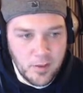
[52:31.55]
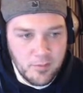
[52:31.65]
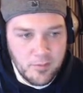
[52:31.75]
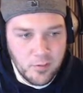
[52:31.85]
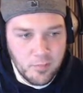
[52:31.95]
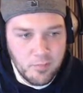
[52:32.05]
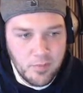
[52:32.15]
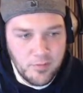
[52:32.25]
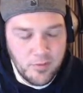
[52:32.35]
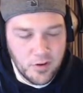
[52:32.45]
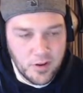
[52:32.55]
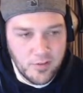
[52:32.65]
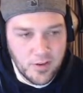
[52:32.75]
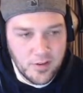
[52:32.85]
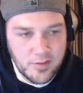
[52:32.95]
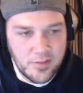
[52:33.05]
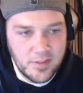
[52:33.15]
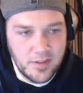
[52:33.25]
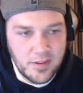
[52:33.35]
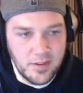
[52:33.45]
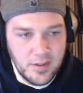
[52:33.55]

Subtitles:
If you're giving us the